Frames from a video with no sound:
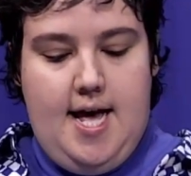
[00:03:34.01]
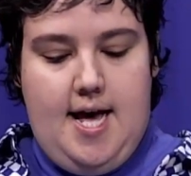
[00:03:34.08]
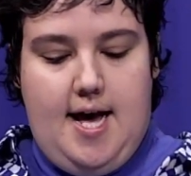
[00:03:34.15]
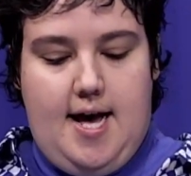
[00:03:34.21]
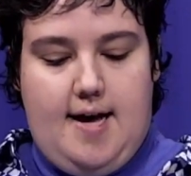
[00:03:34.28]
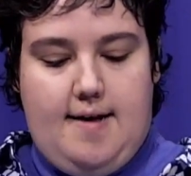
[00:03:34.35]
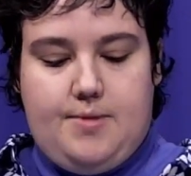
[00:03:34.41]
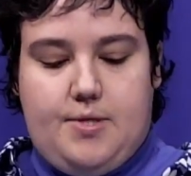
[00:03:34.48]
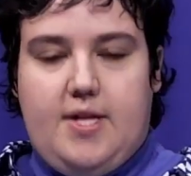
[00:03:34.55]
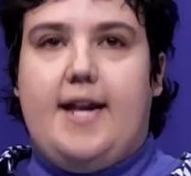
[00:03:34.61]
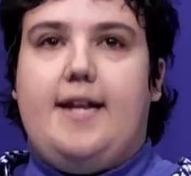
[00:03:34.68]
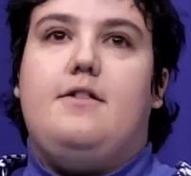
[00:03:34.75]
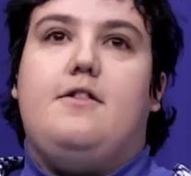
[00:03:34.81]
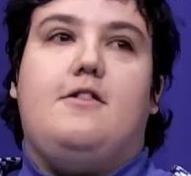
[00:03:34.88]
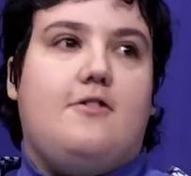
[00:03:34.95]
So
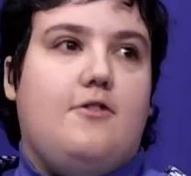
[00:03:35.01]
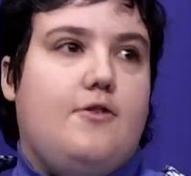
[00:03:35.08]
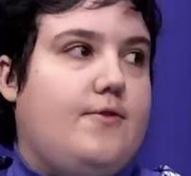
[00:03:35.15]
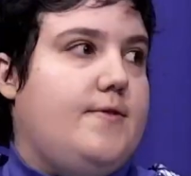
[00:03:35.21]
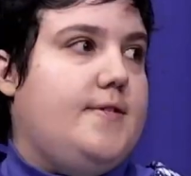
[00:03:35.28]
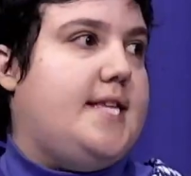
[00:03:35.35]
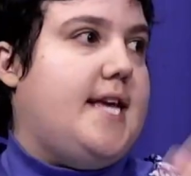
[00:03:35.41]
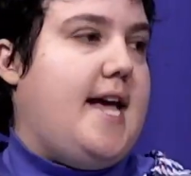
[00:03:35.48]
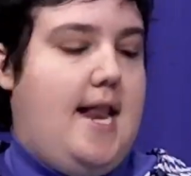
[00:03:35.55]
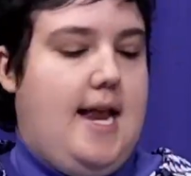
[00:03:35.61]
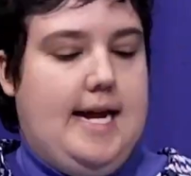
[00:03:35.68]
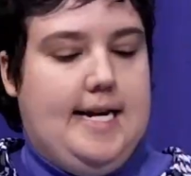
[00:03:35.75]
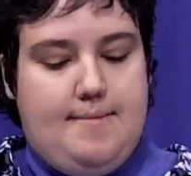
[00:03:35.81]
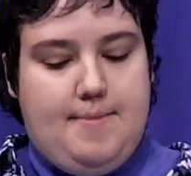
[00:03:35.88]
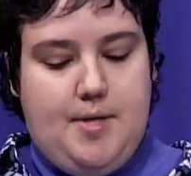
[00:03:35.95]
that includes
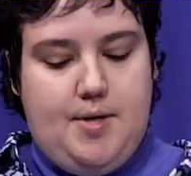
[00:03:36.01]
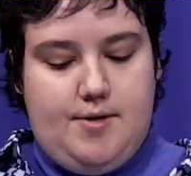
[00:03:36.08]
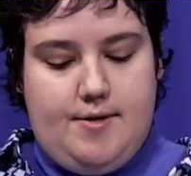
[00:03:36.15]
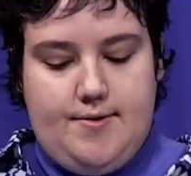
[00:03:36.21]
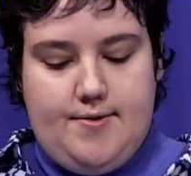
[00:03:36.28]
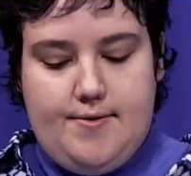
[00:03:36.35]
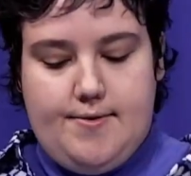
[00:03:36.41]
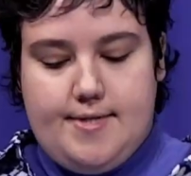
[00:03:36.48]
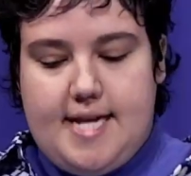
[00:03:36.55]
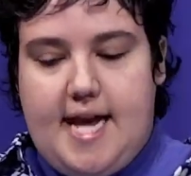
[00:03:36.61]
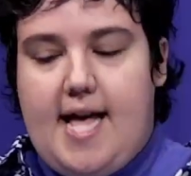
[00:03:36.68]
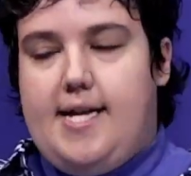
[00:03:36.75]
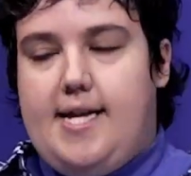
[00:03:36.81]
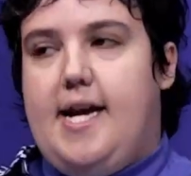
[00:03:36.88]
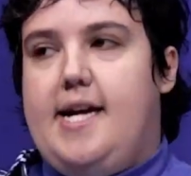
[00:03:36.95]
any W-2s,
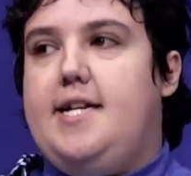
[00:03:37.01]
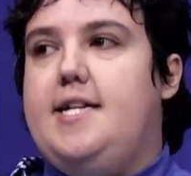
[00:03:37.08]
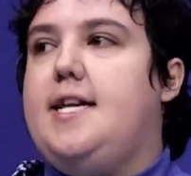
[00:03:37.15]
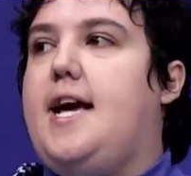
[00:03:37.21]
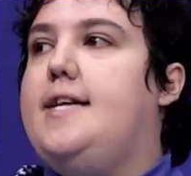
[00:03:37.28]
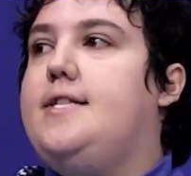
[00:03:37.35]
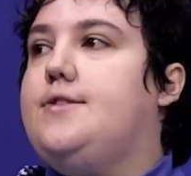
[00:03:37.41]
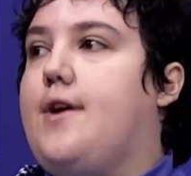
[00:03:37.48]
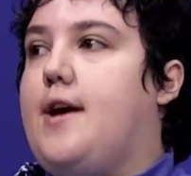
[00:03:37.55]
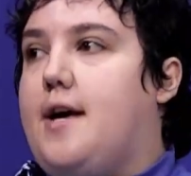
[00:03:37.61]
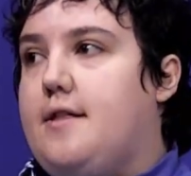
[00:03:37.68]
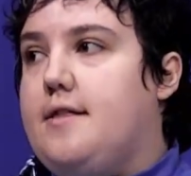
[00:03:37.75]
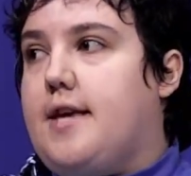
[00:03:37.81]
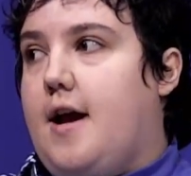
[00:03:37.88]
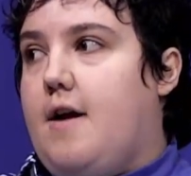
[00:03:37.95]
1099s, or
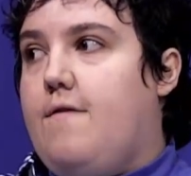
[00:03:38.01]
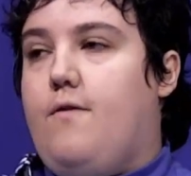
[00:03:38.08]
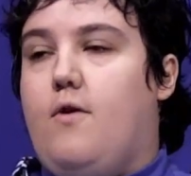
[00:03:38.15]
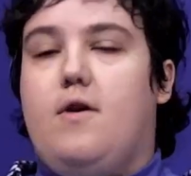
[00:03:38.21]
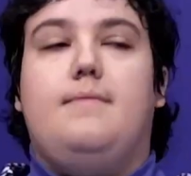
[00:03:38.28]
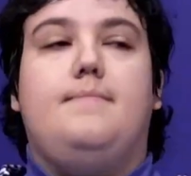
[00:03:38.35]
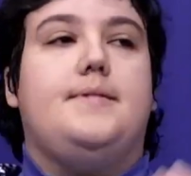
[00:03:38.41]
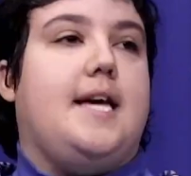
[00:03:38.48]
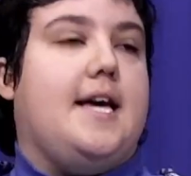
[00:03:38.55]
healthcare forms.